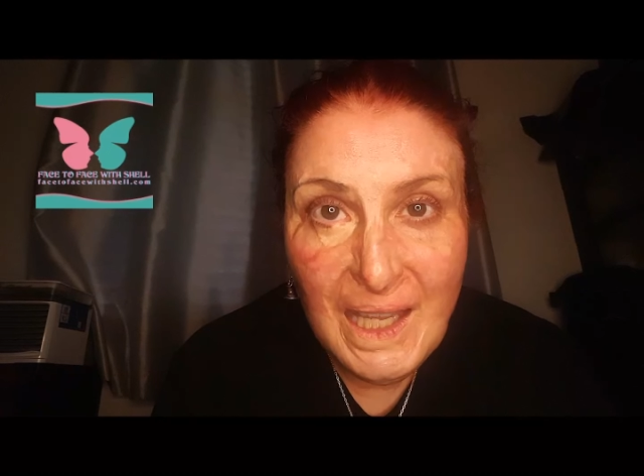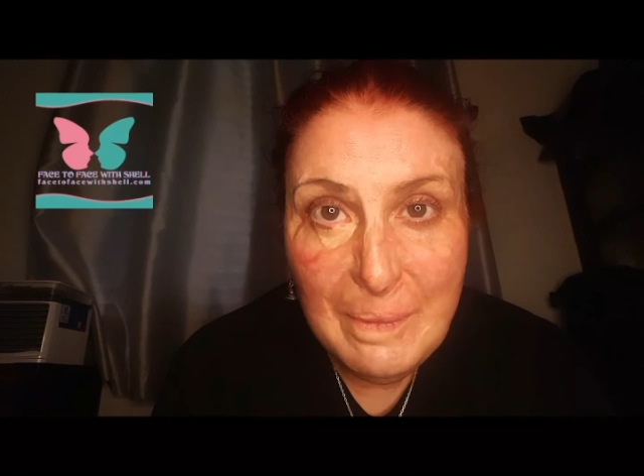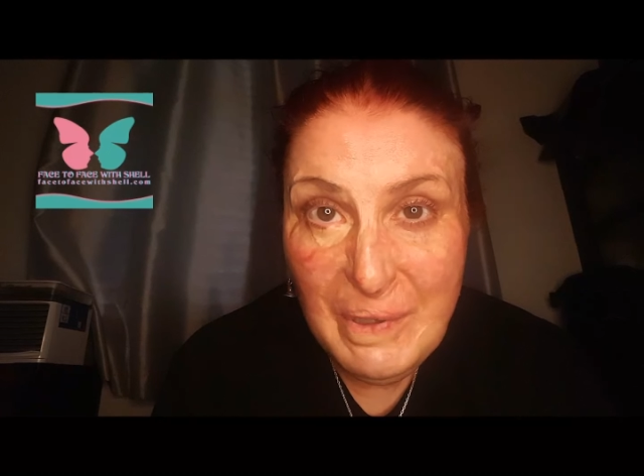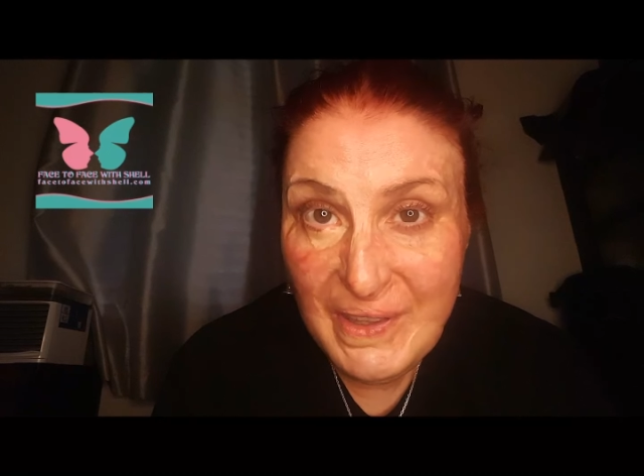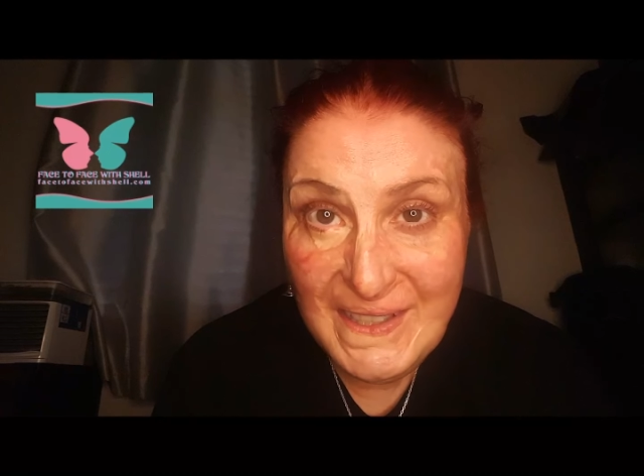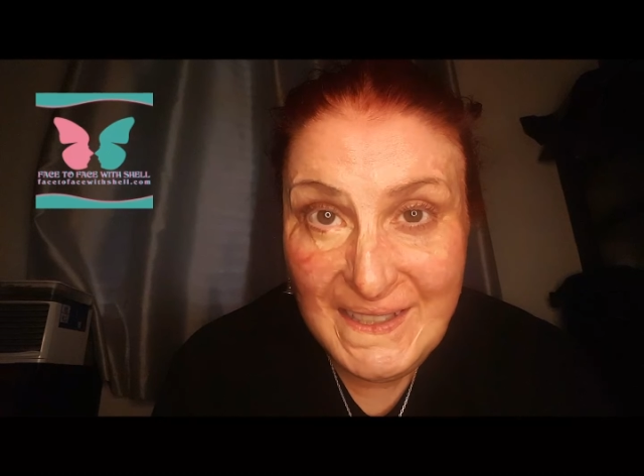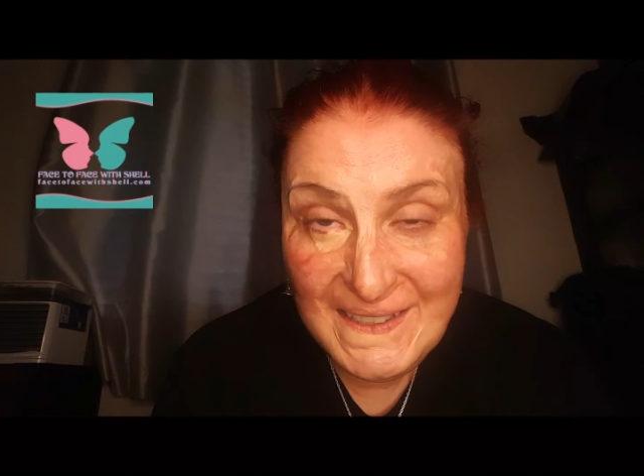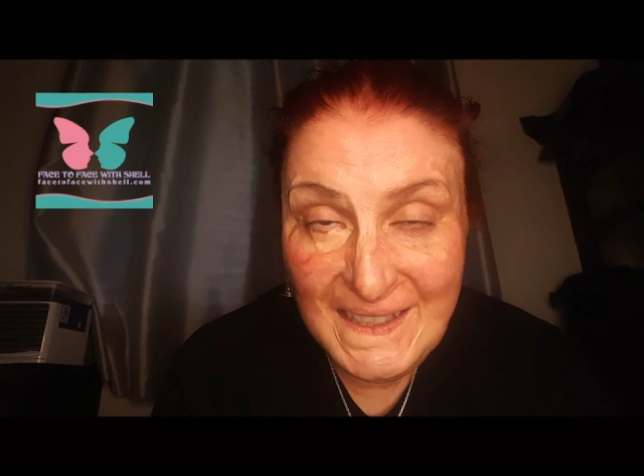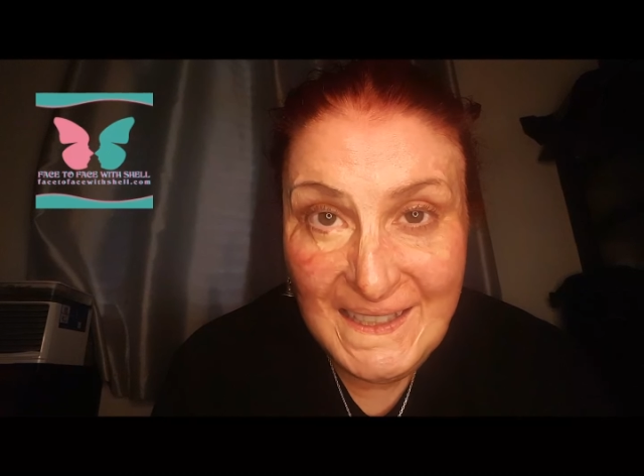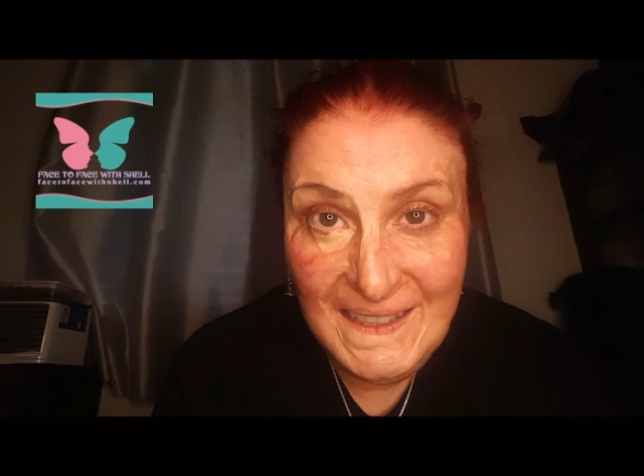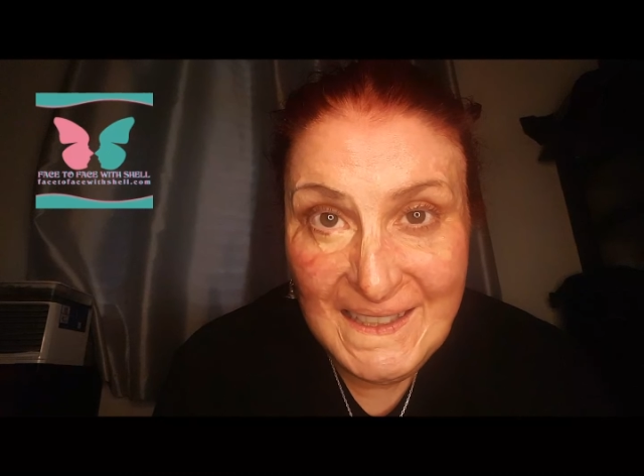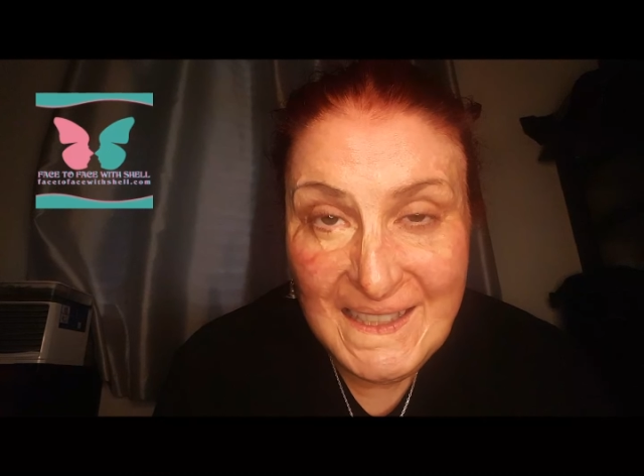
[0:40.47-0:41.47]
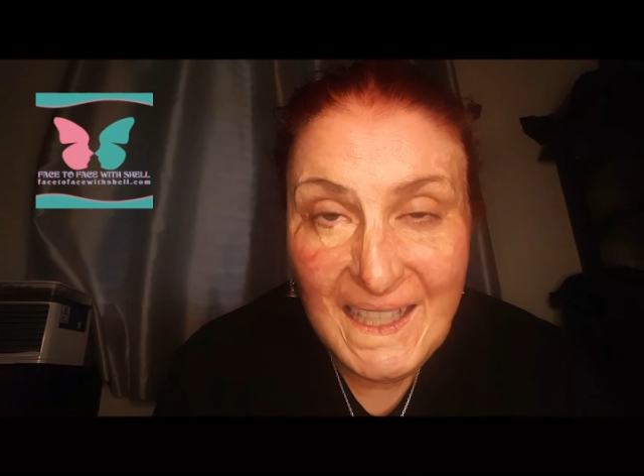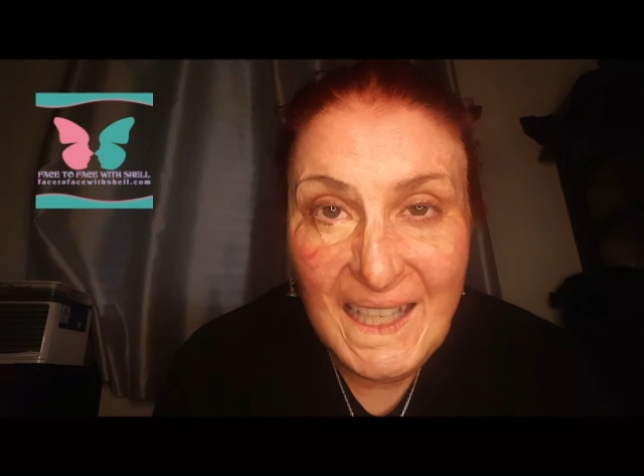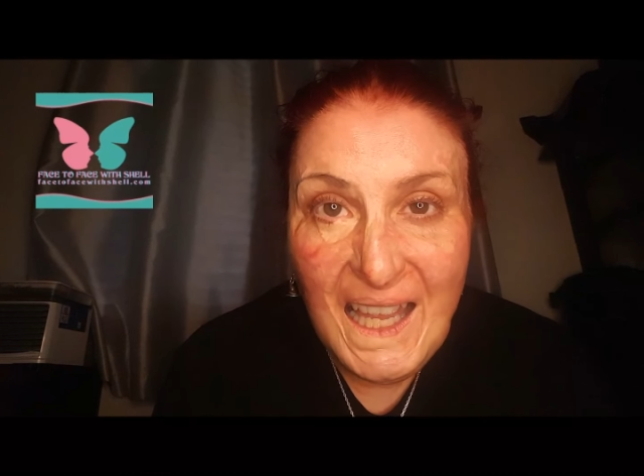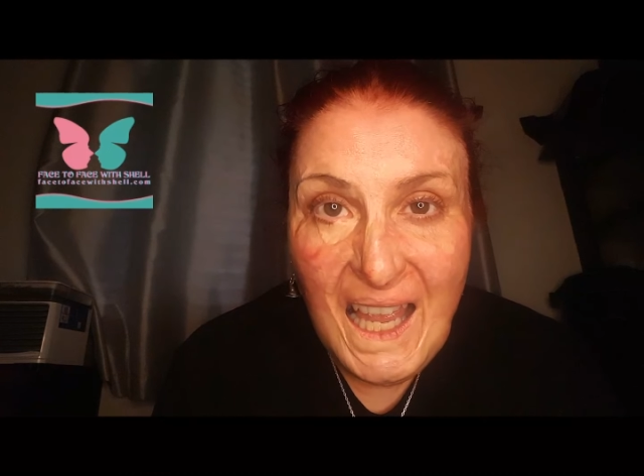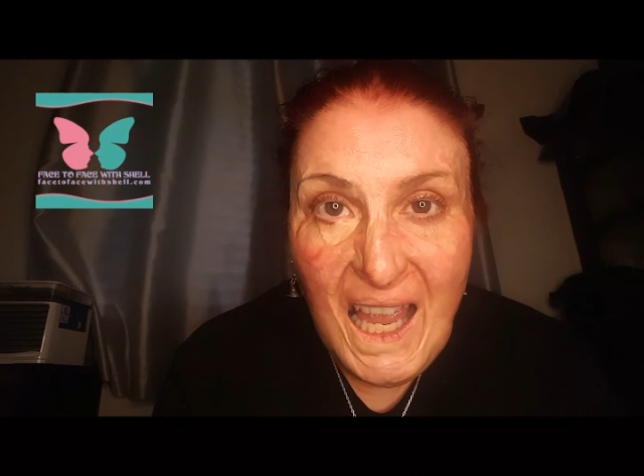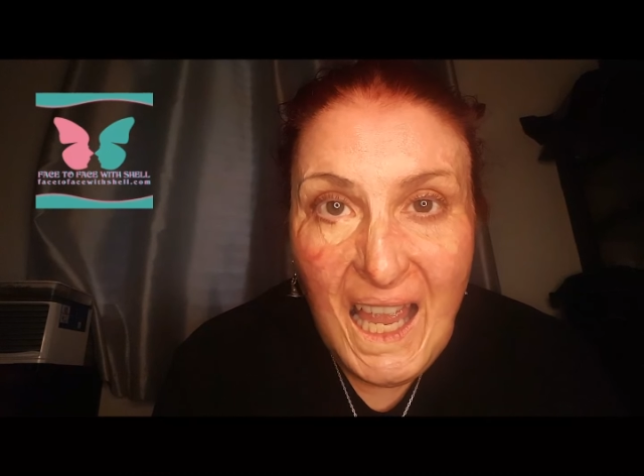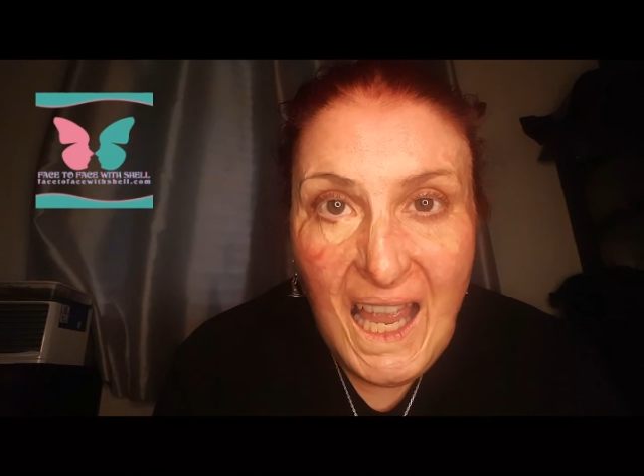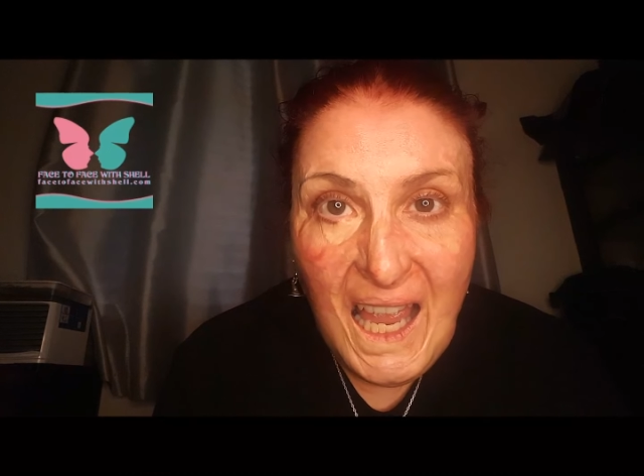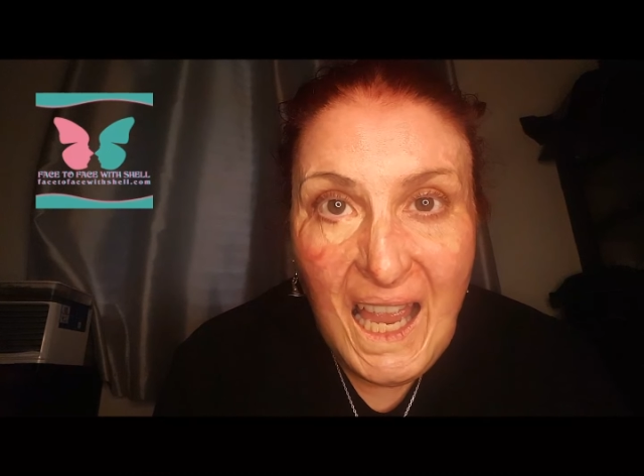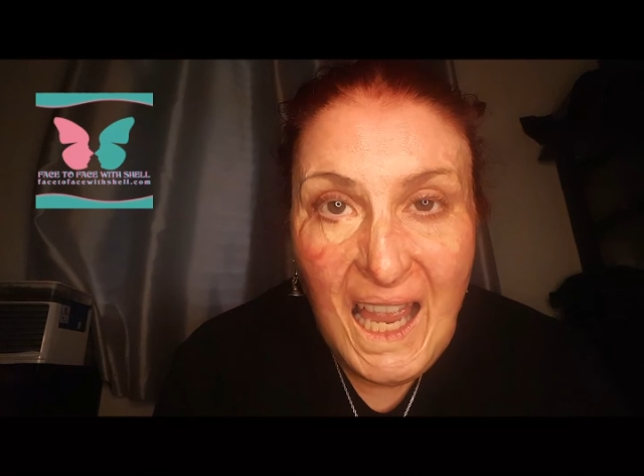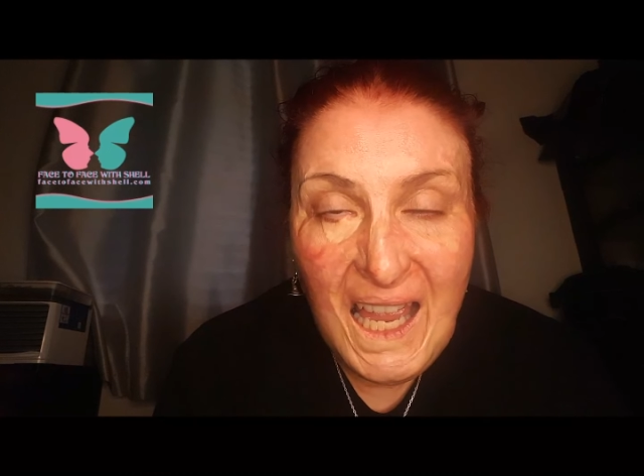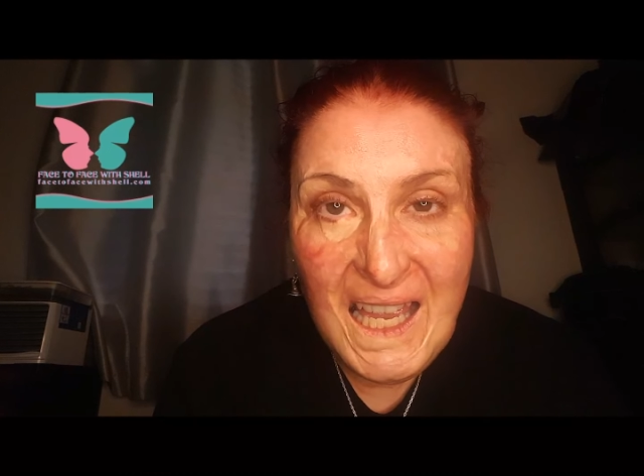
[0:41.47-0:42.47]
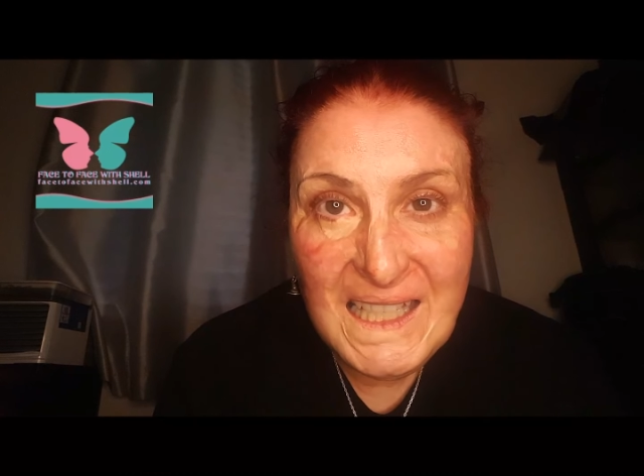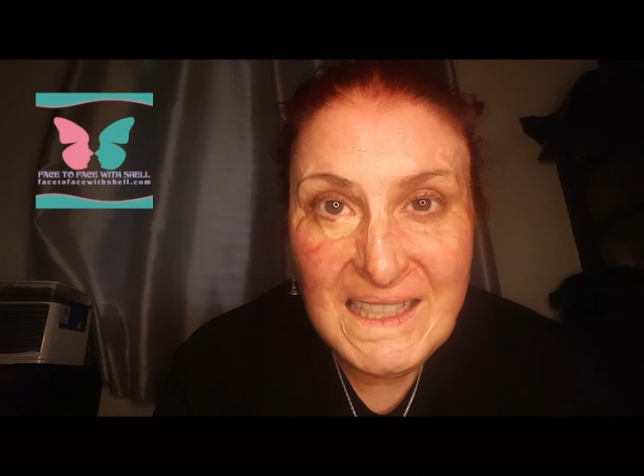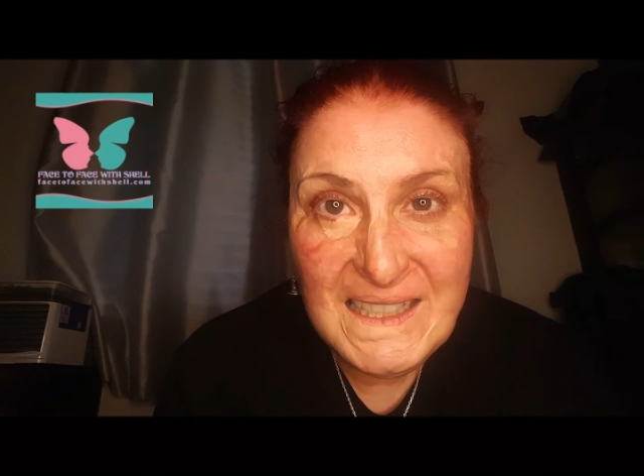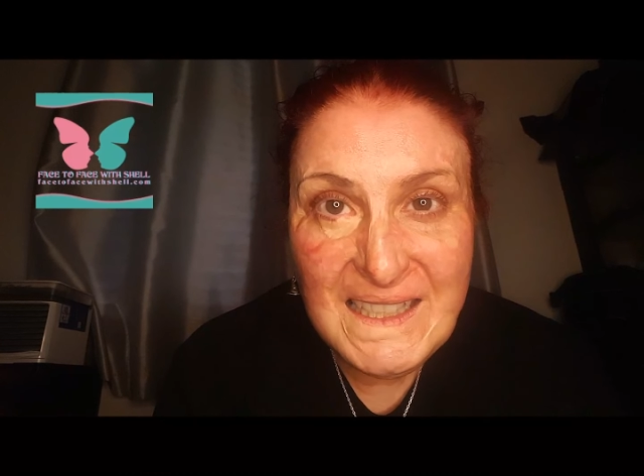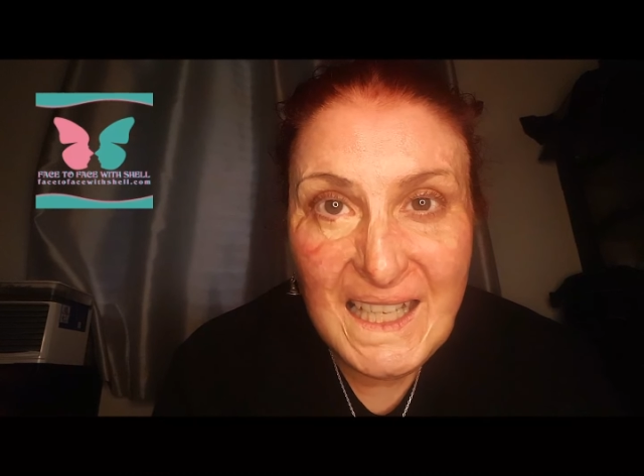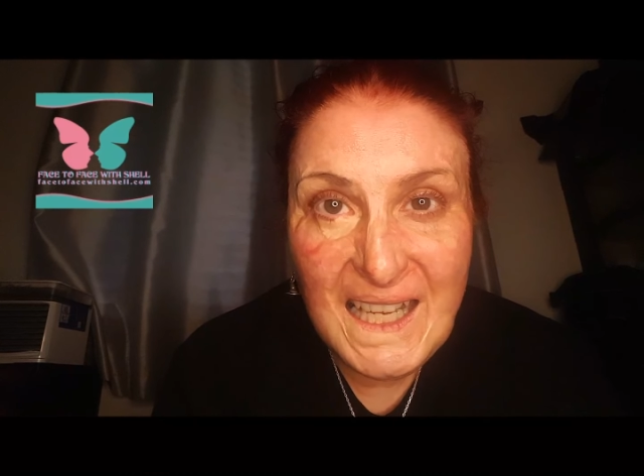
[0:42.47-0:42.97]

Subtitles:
but they didn't, and